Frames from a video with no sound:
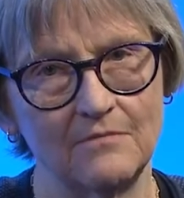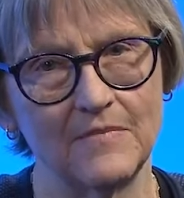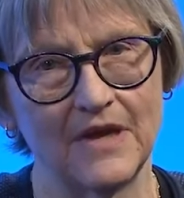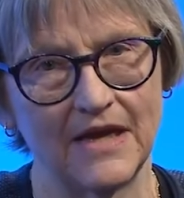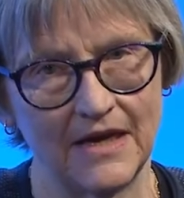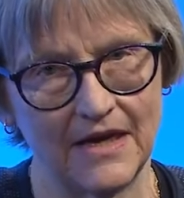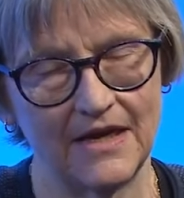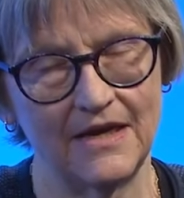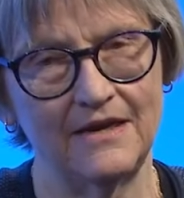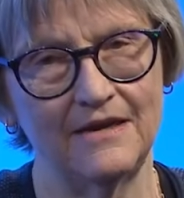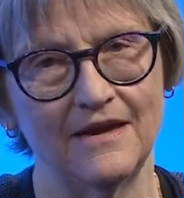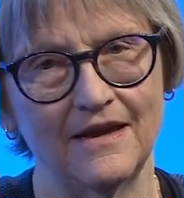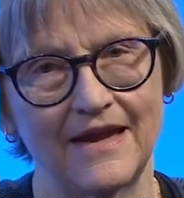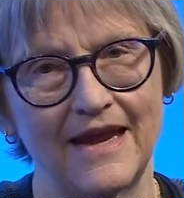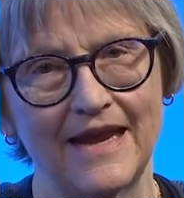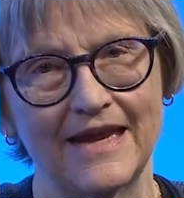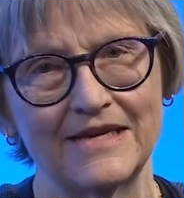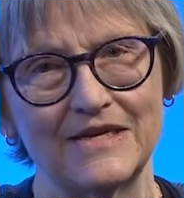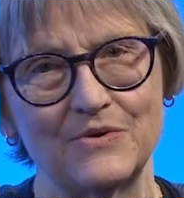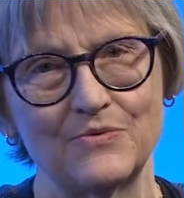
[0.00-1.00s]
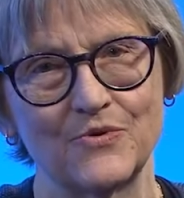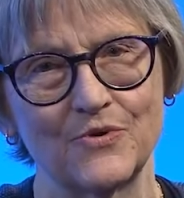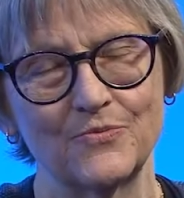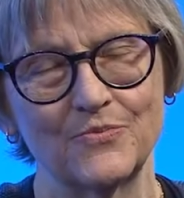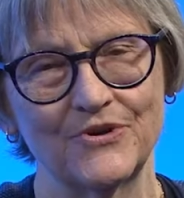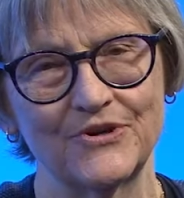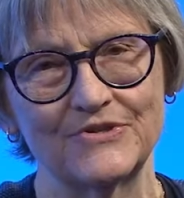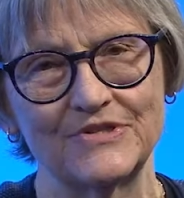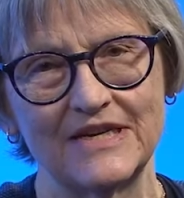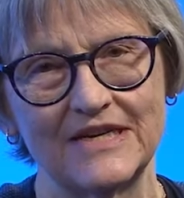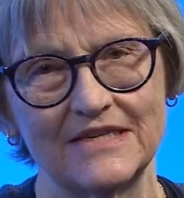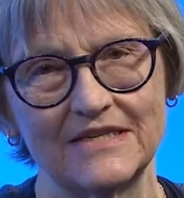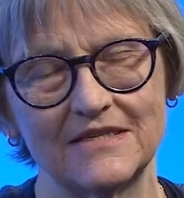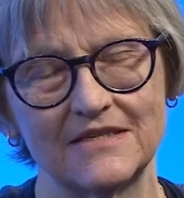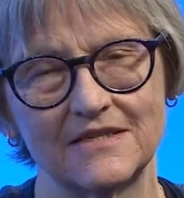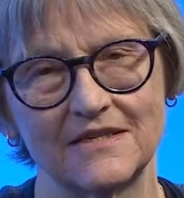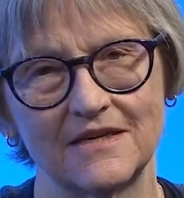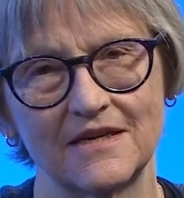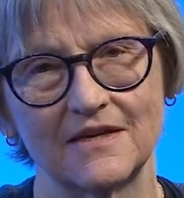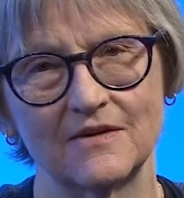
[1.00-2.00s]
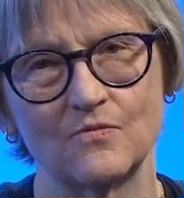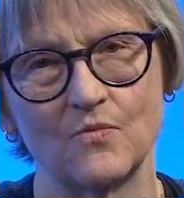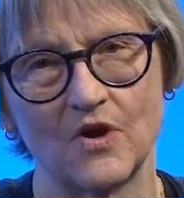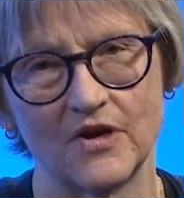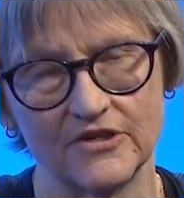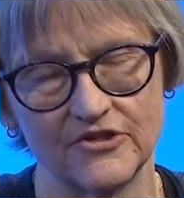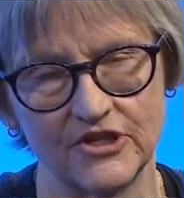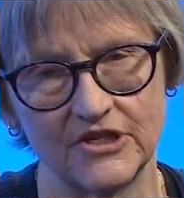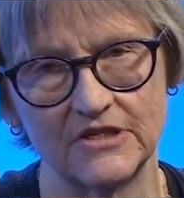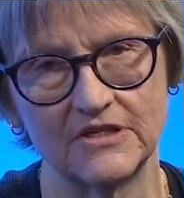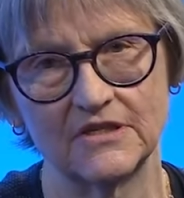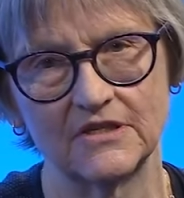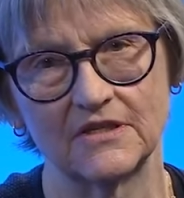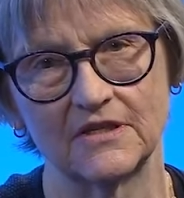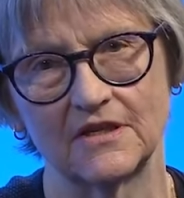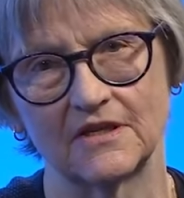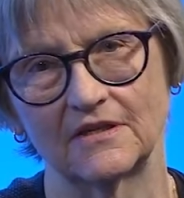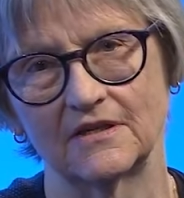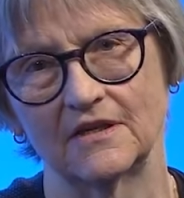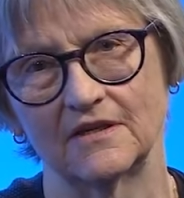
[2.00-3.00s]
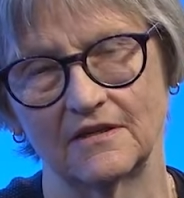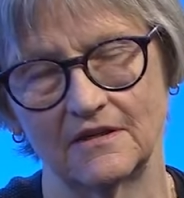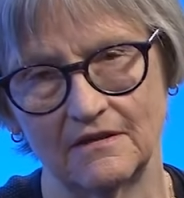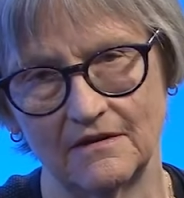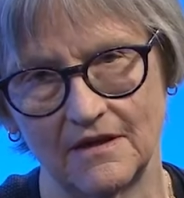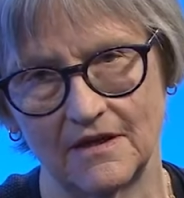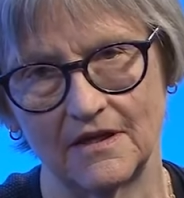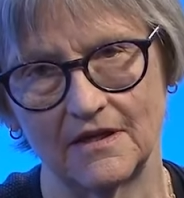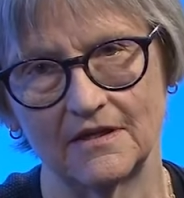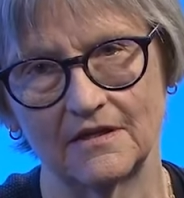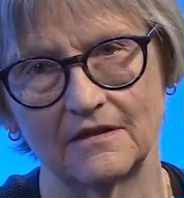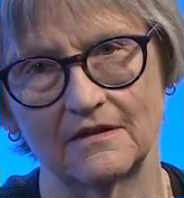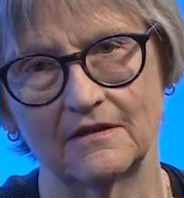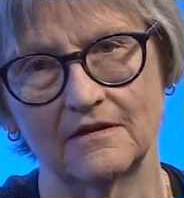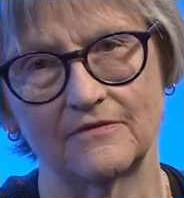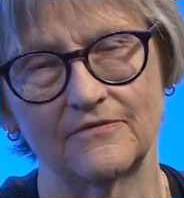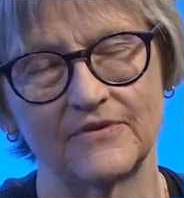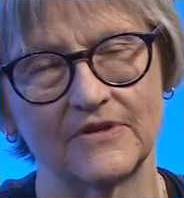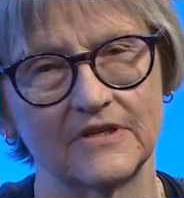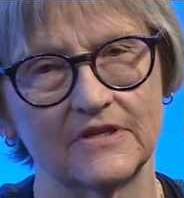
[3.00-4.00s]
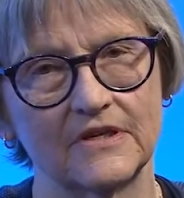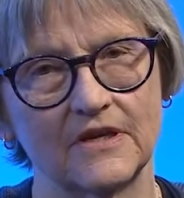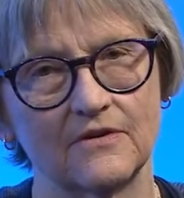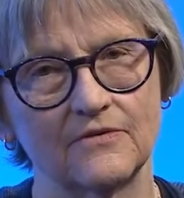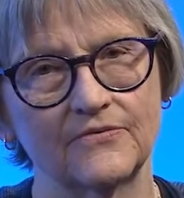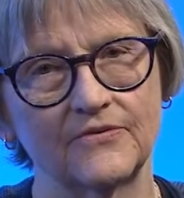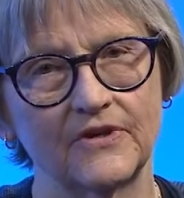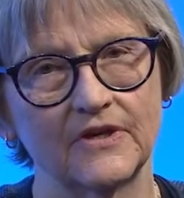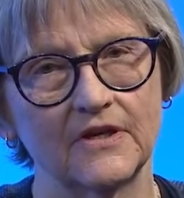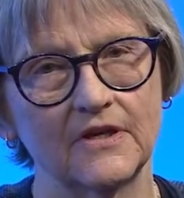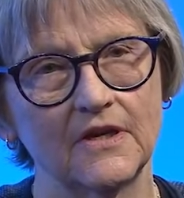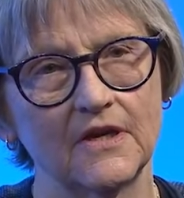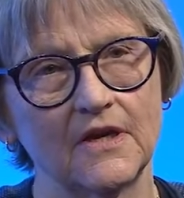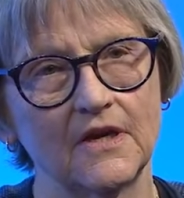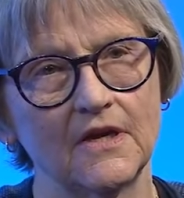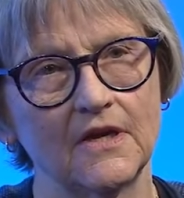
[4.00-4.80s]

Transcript: many anti war protests in Washington and in, in Philadelphia.